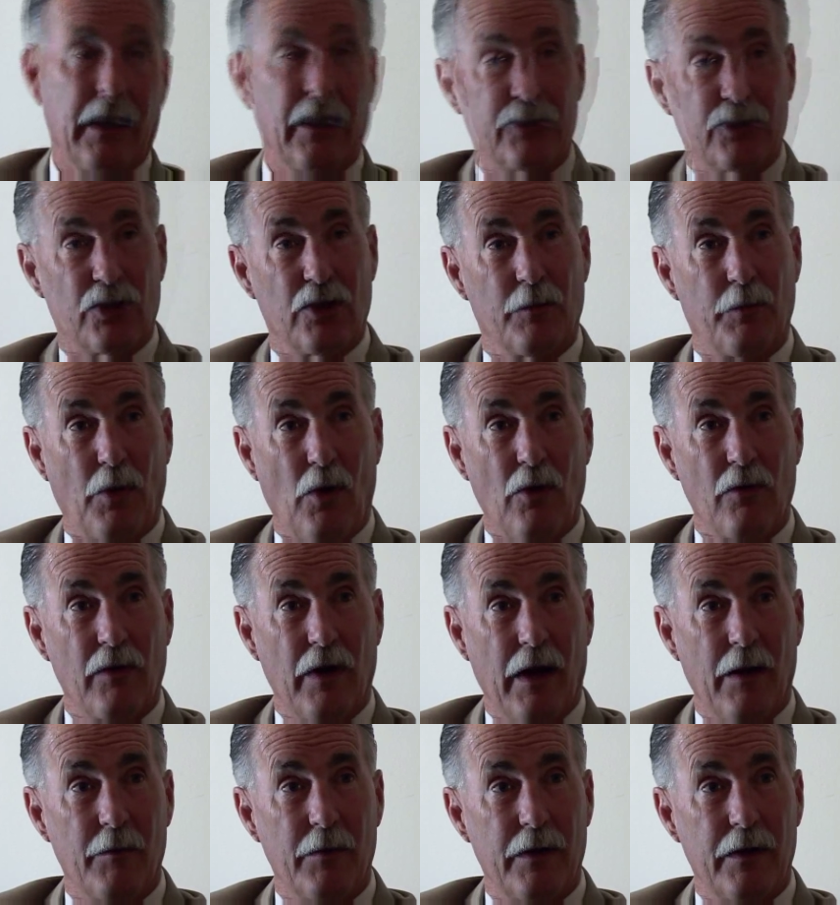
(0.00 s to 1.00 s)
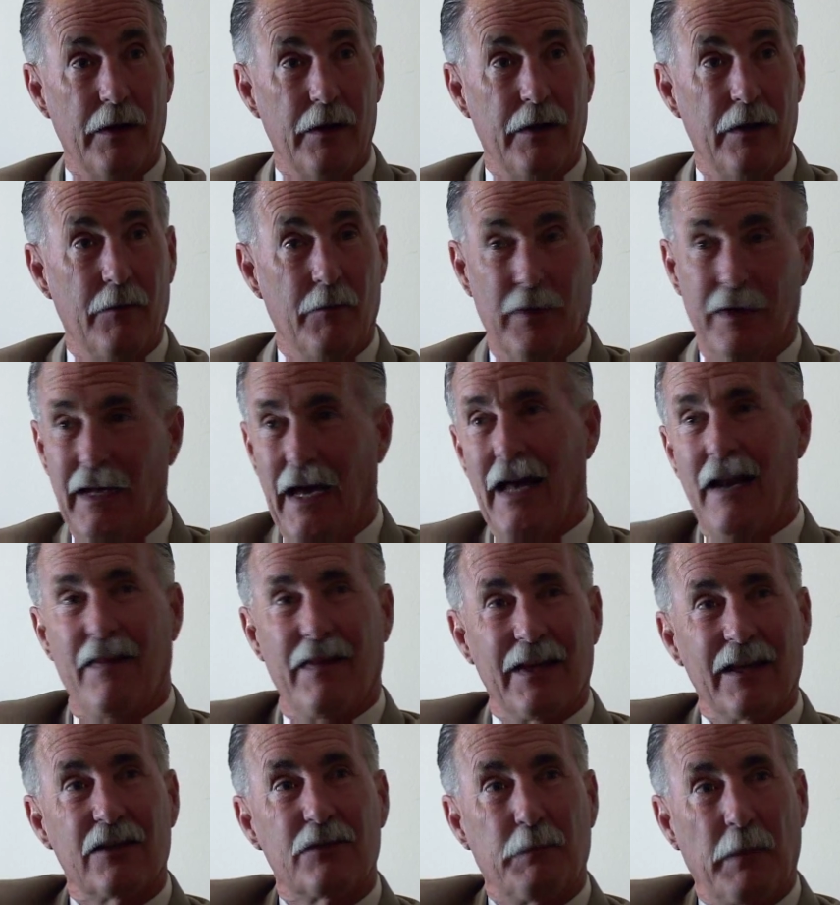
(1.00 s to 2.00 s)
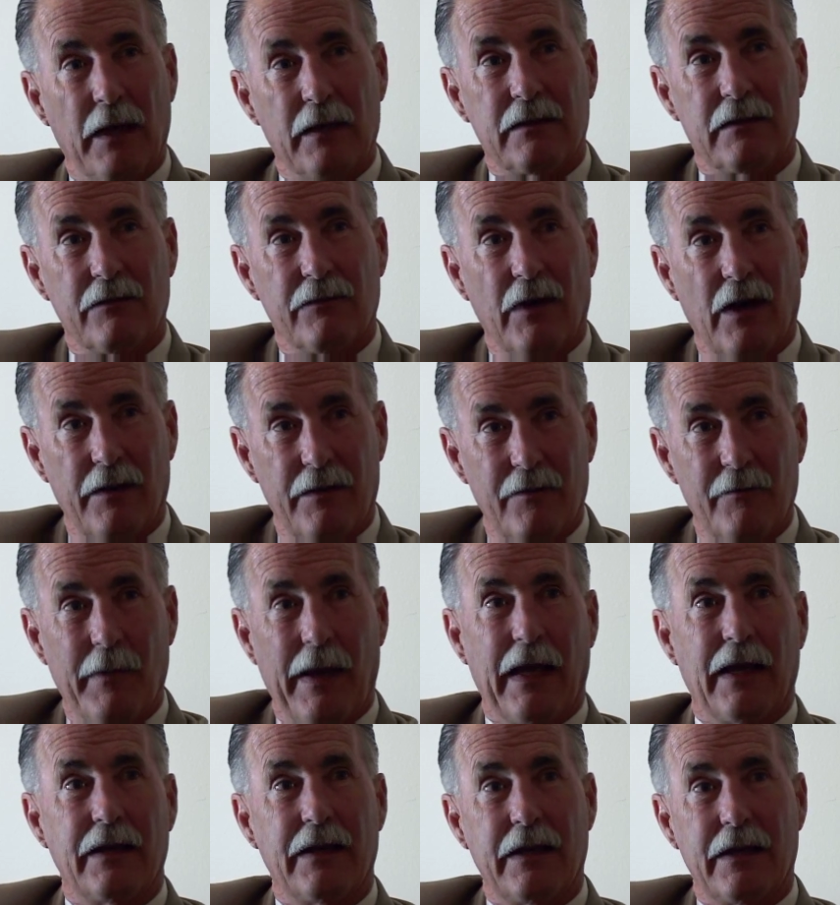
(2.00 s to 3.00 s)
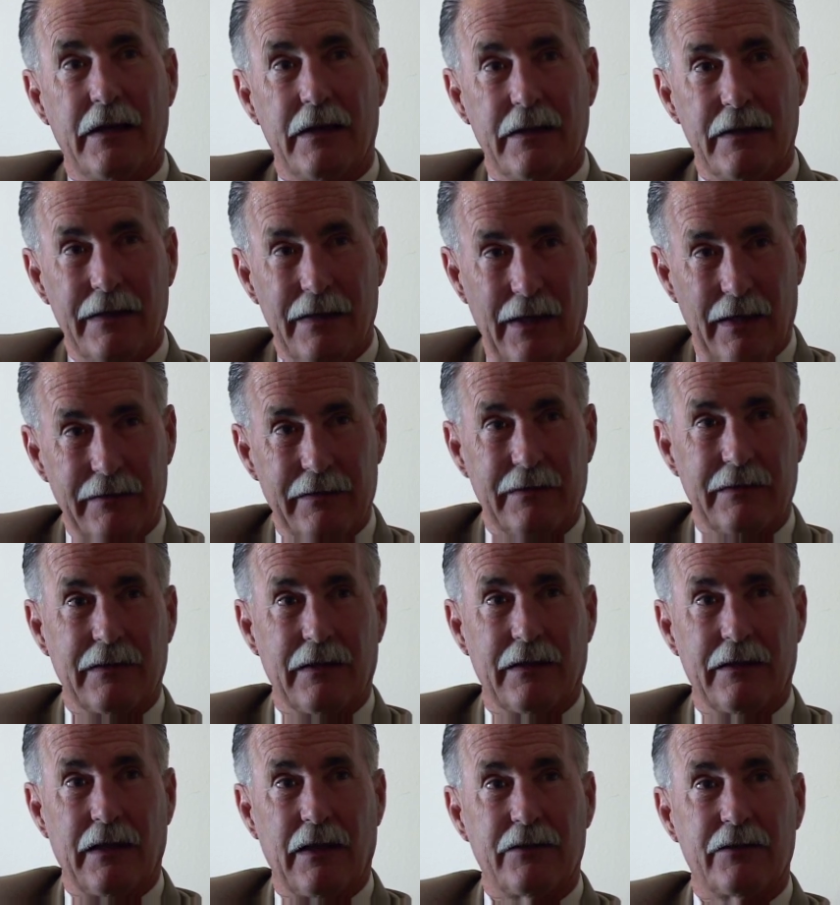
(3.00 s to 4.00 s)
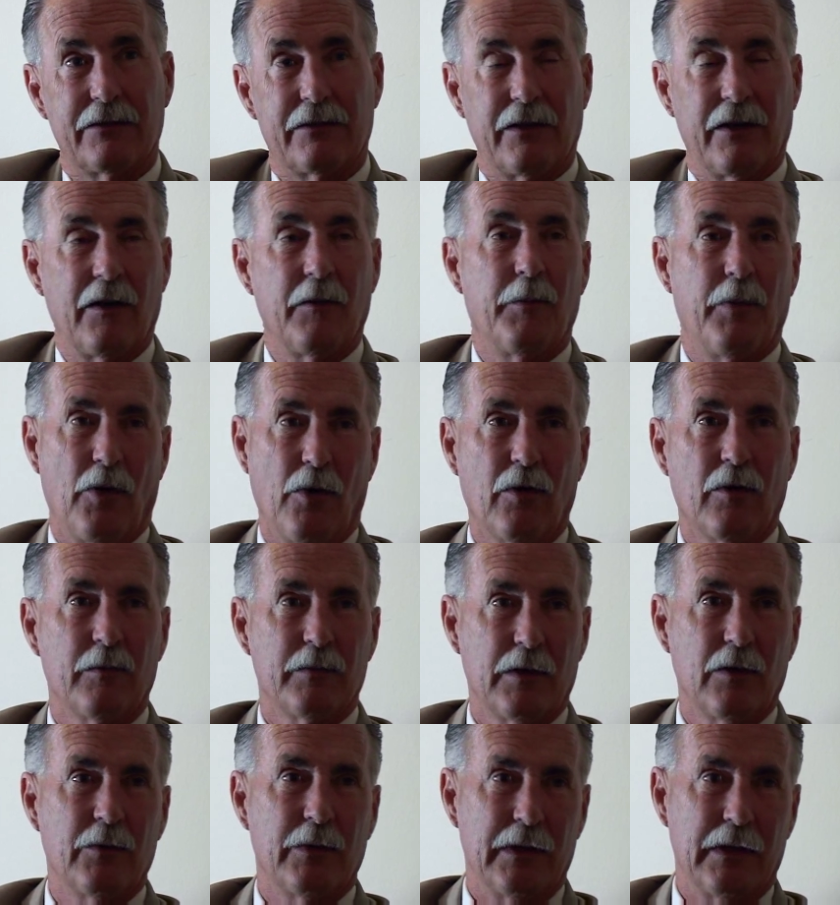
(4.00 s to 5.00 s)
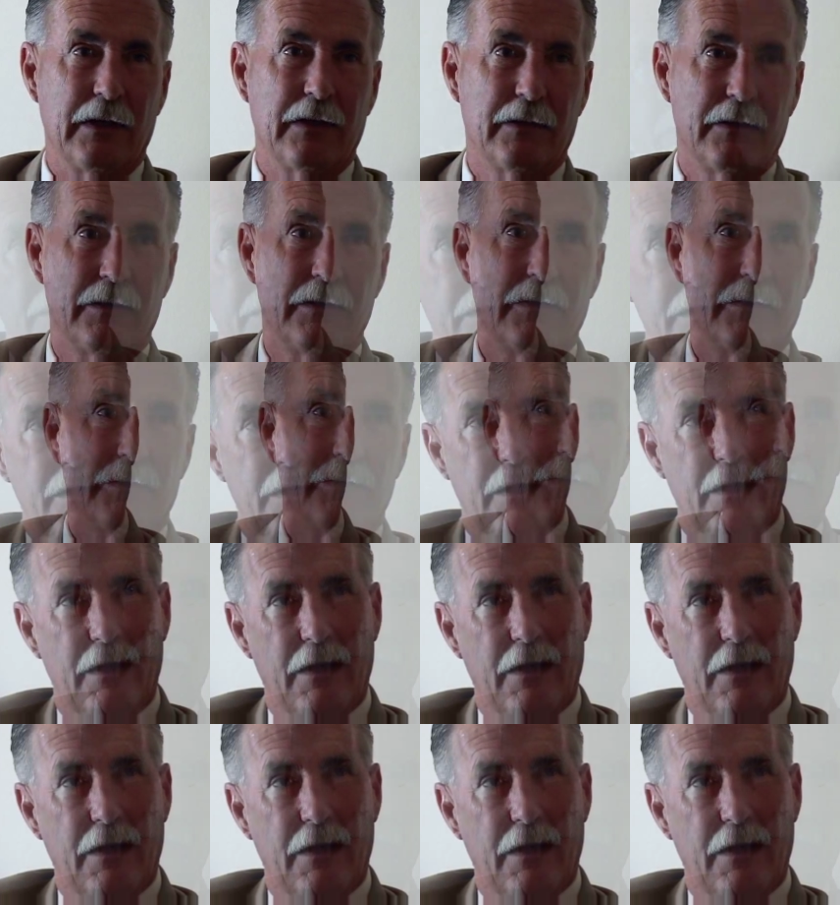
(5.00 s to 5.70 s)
It's a good program, but not at the expense of other mandated and necessary programs that we need to do.